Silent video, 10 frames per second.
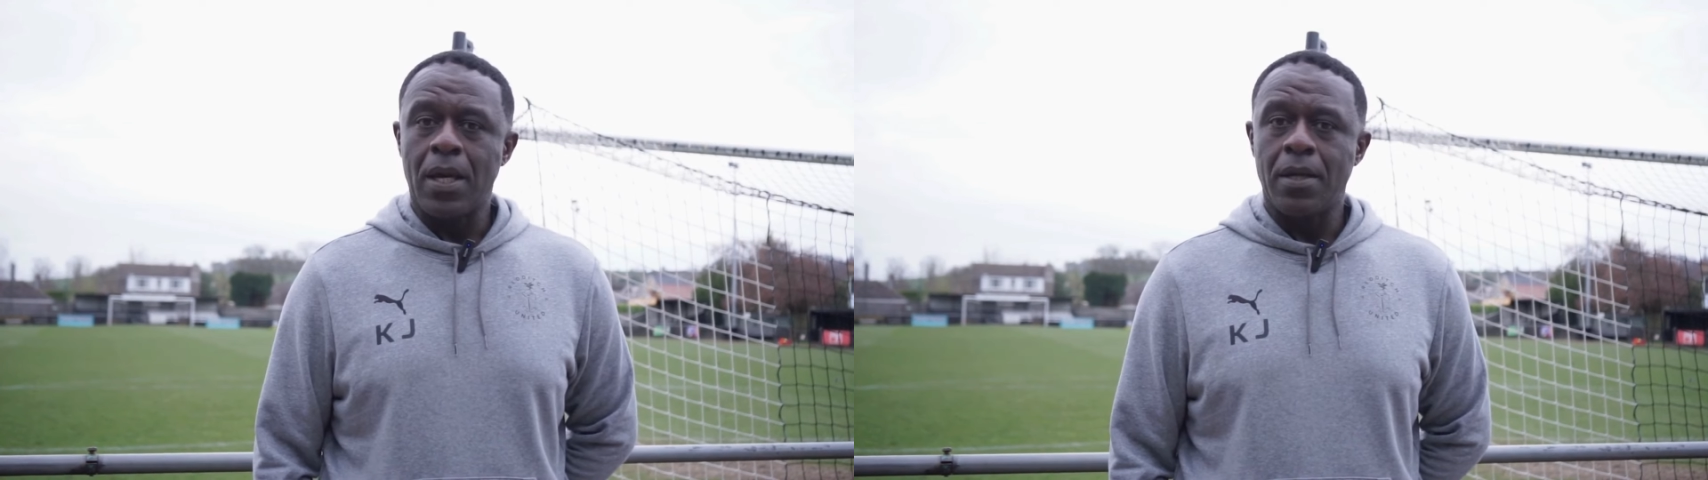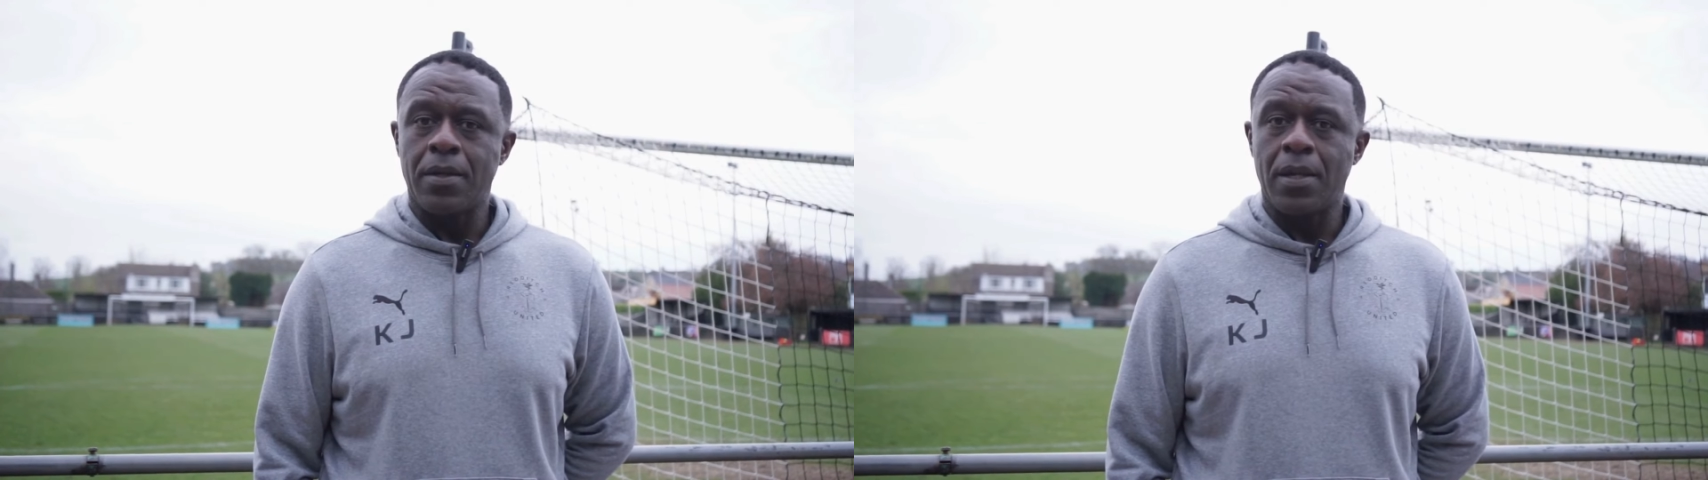
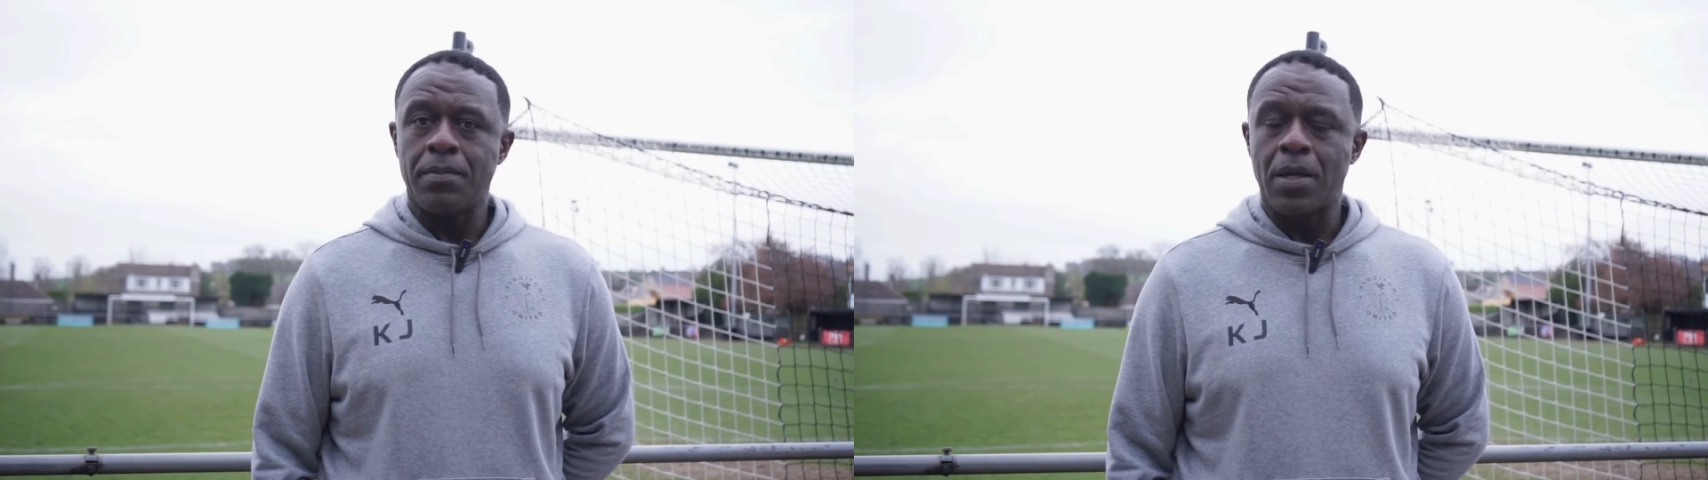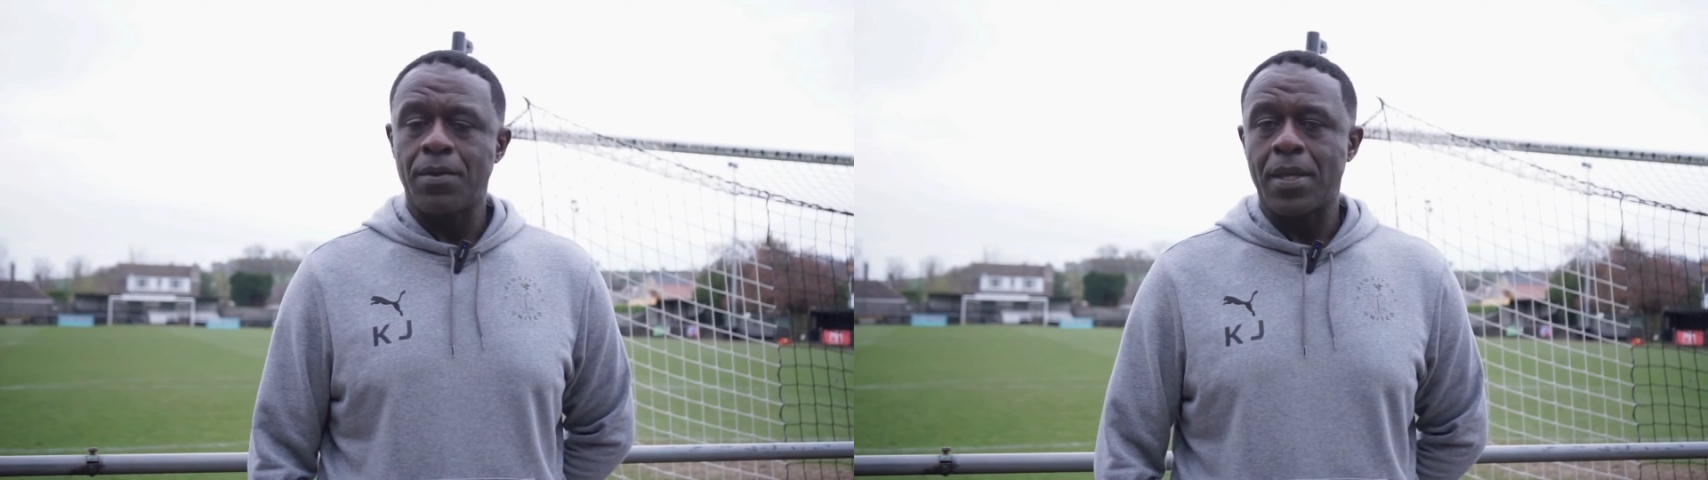and
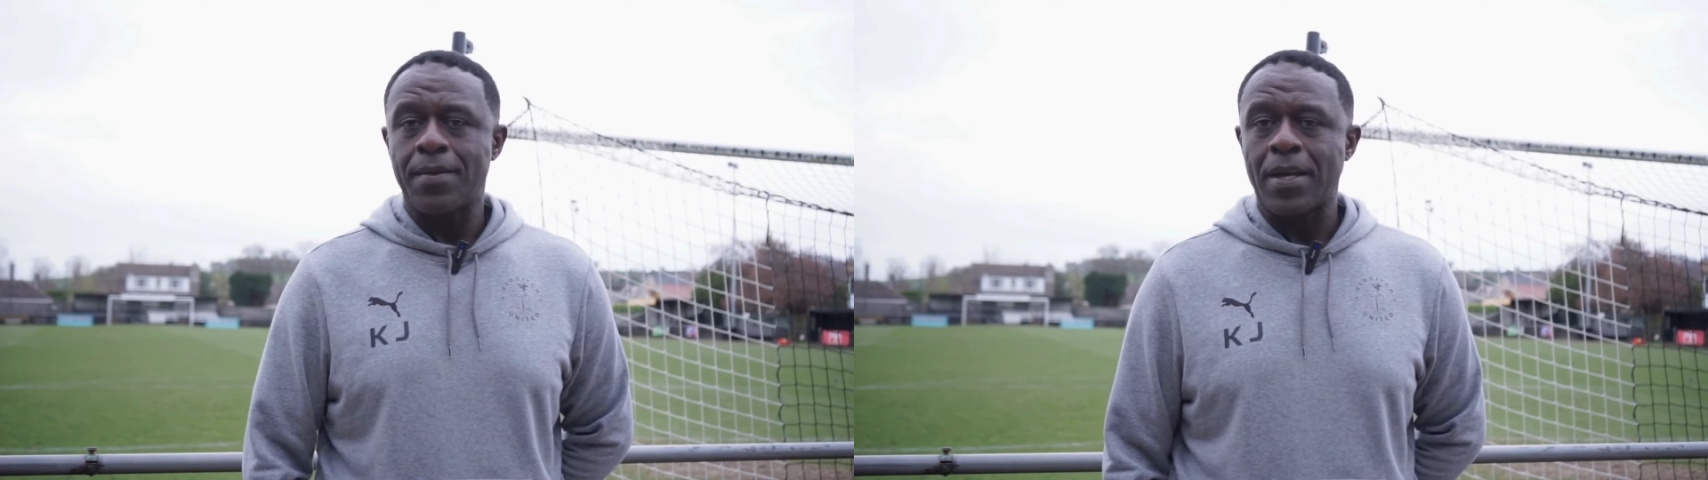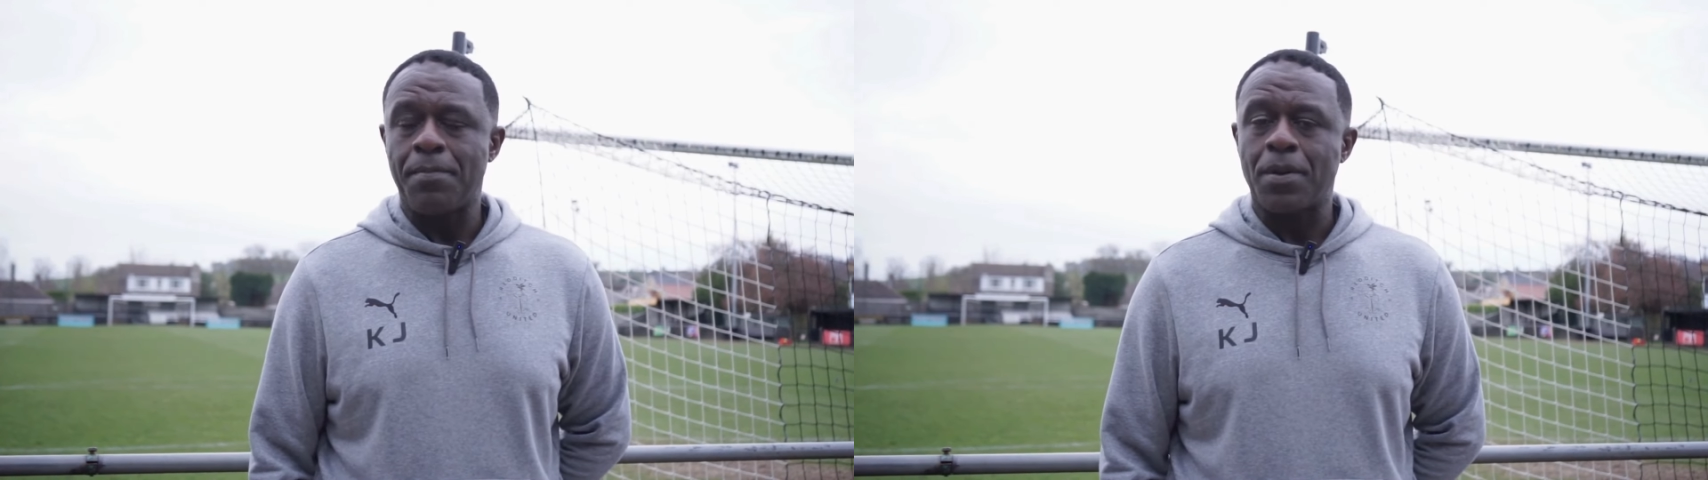going
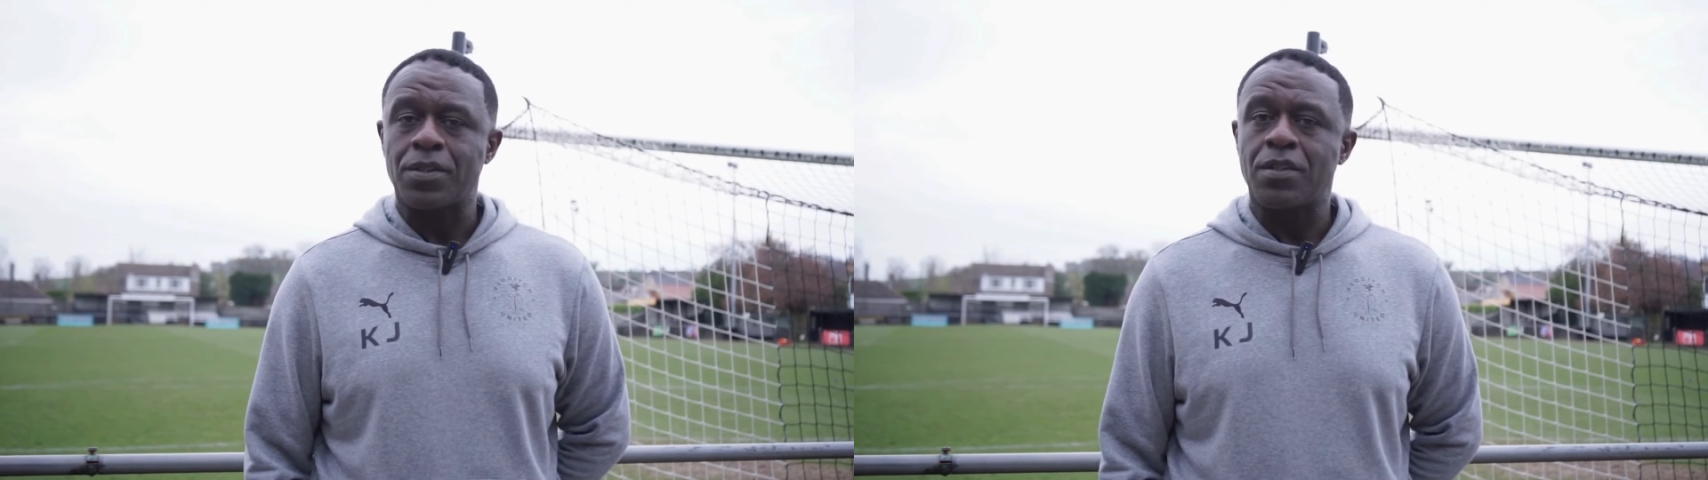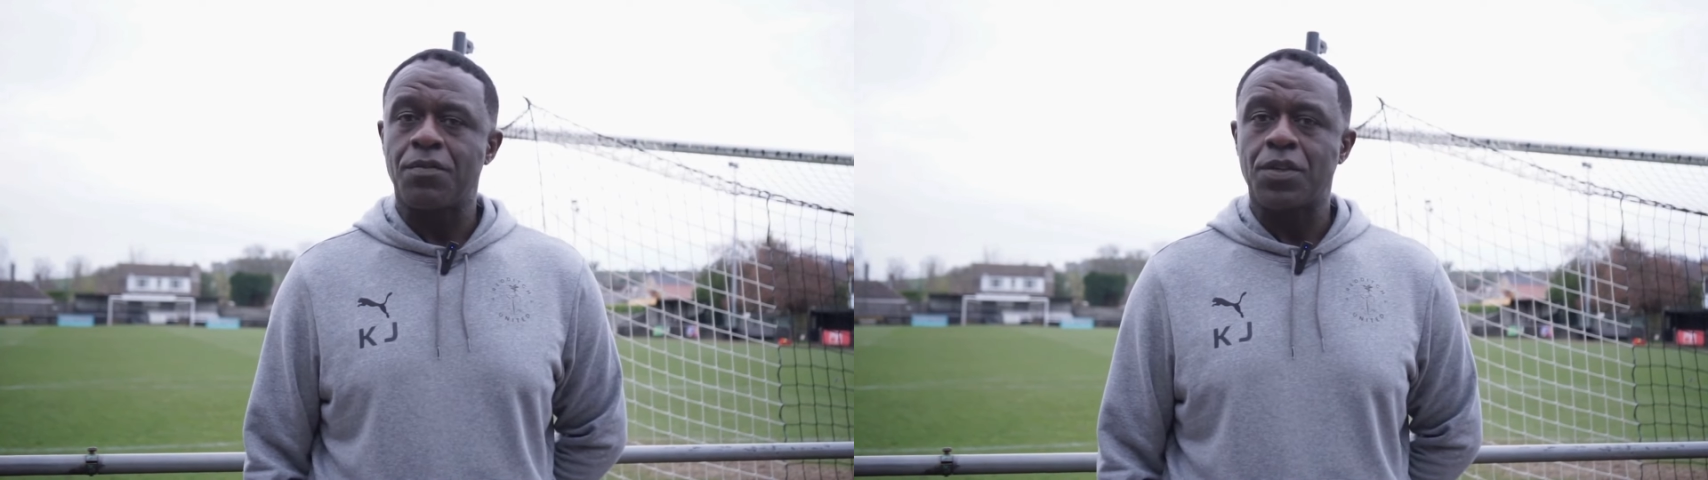there and get a
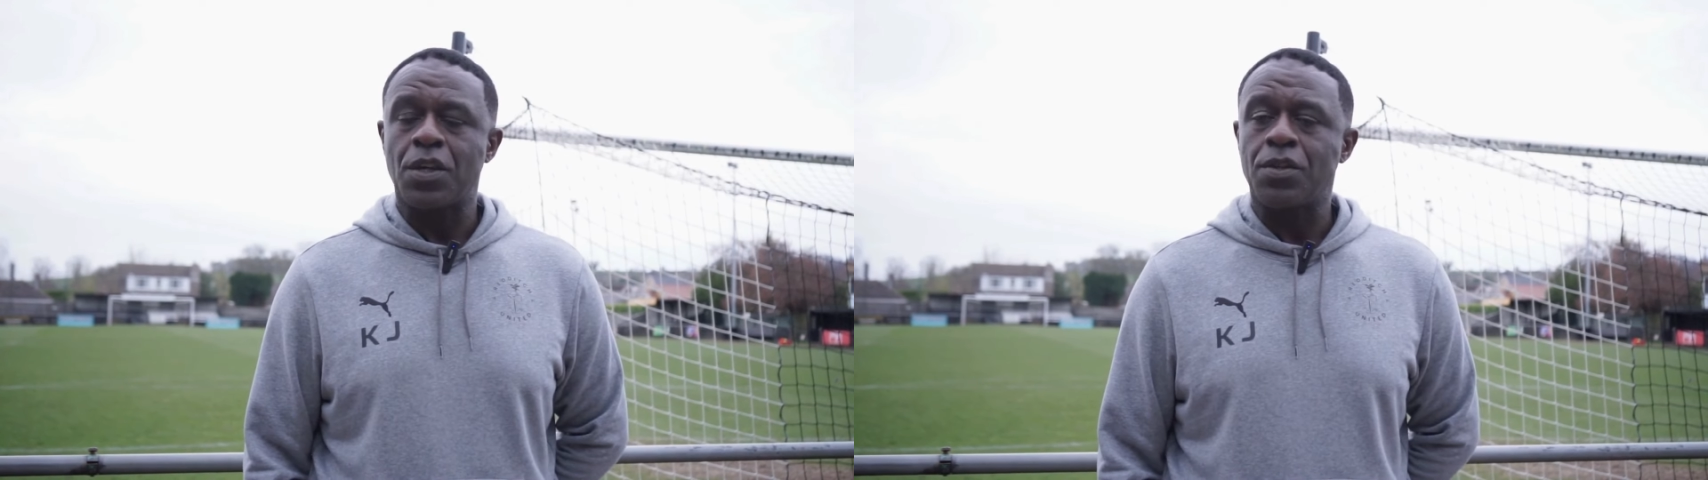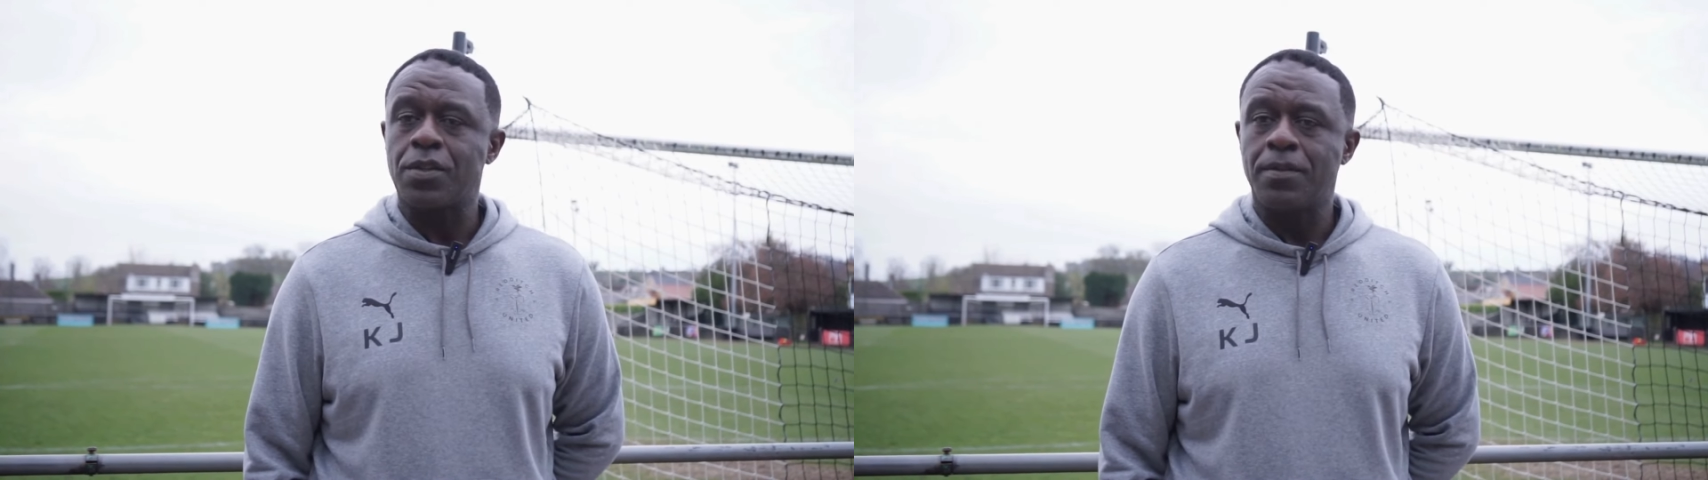positive
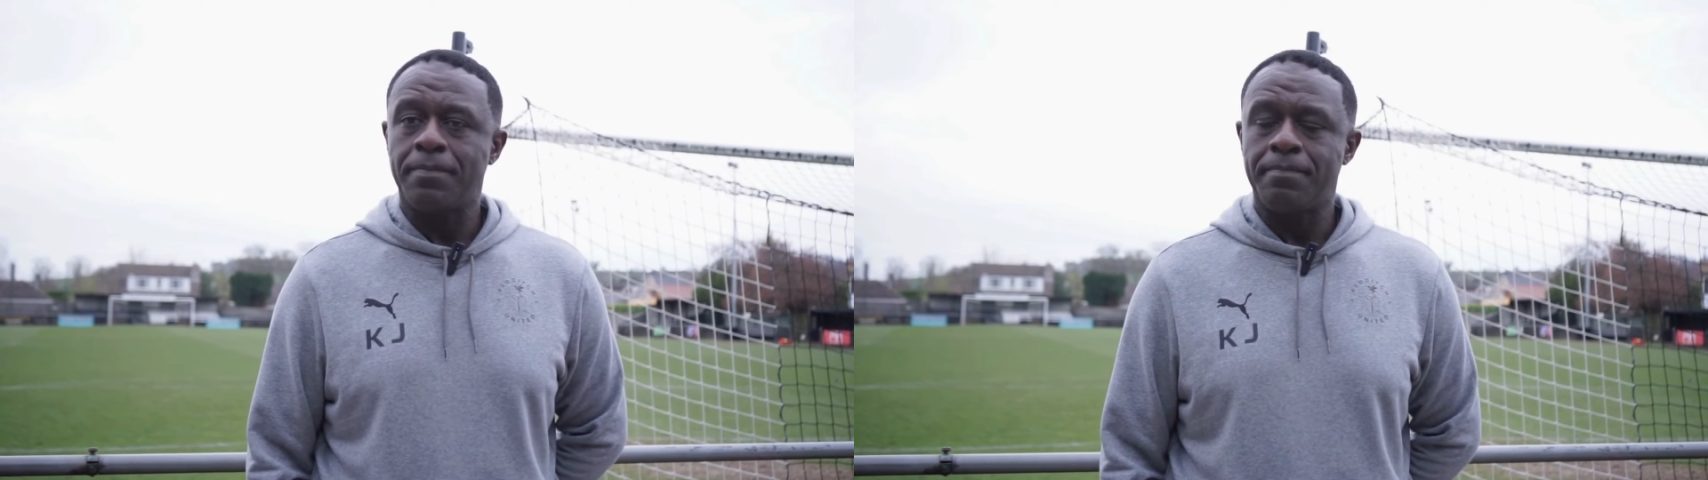result.